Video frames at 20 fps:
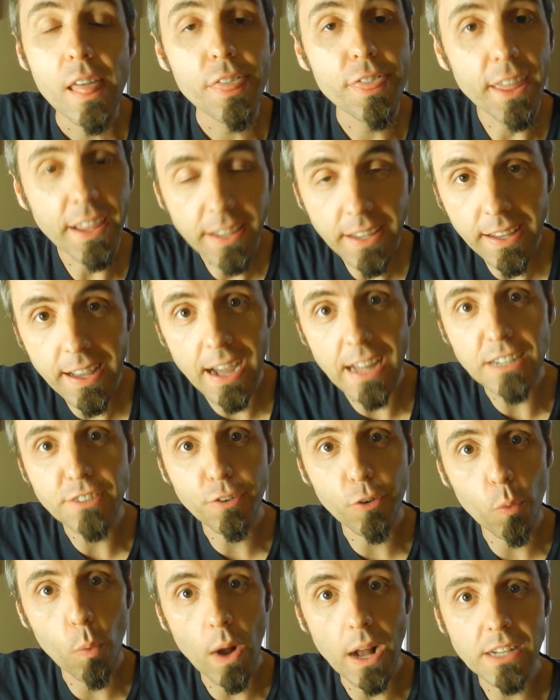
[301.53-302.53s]
Thank you guys
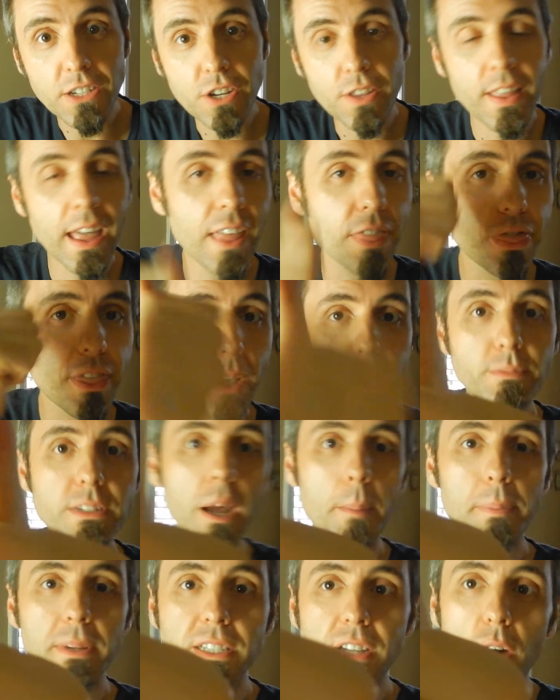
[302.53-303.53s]
for watching. That thumbs
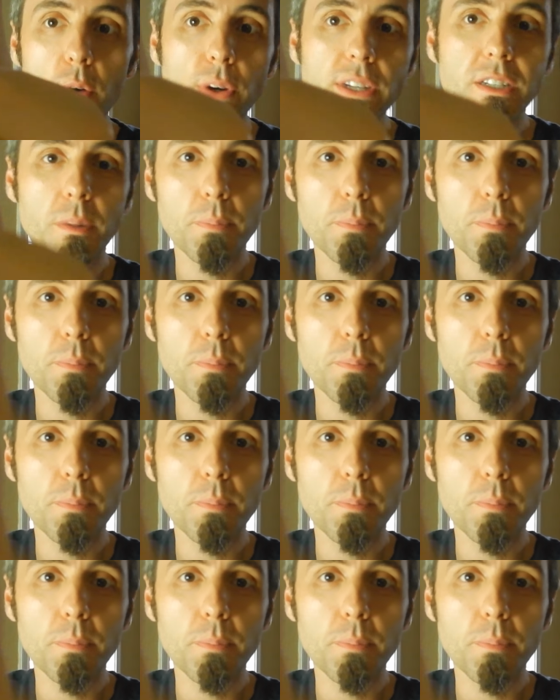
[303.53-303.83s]
up is always